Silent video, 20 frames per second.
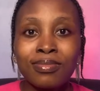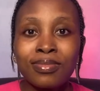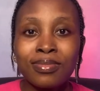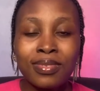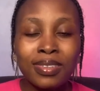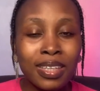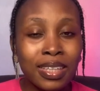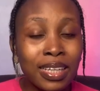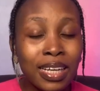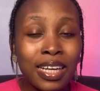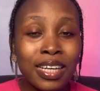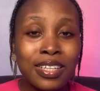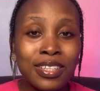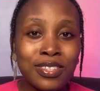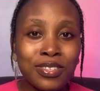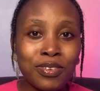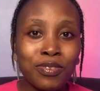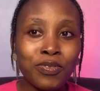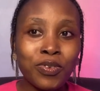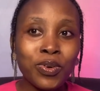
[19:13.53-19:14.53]
the
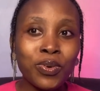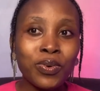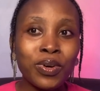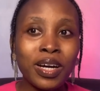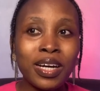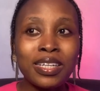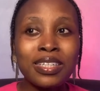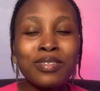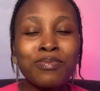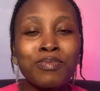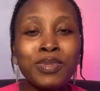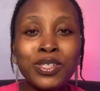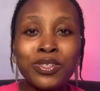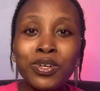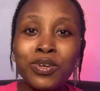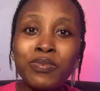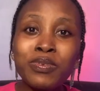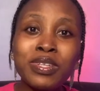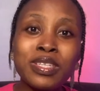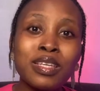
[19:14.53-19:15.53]
interview are the
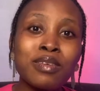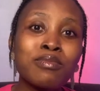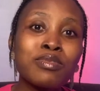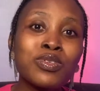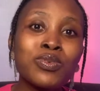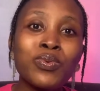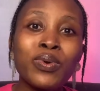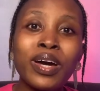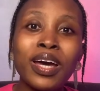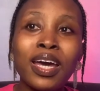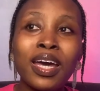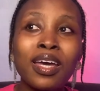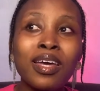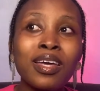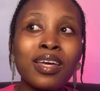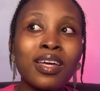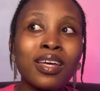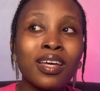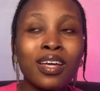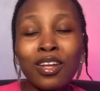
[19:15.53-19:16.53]
major reasons
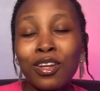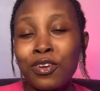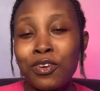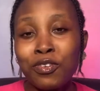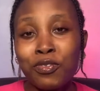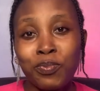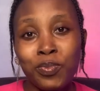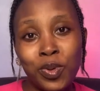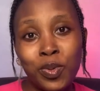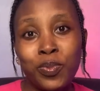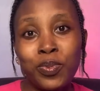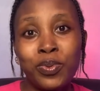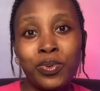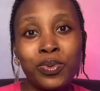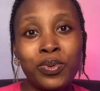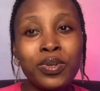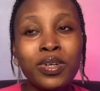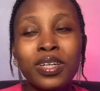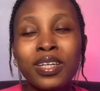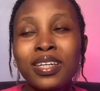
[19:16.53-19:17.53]
why a lot of
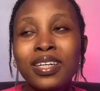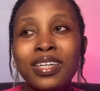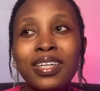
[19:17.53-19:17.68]
people,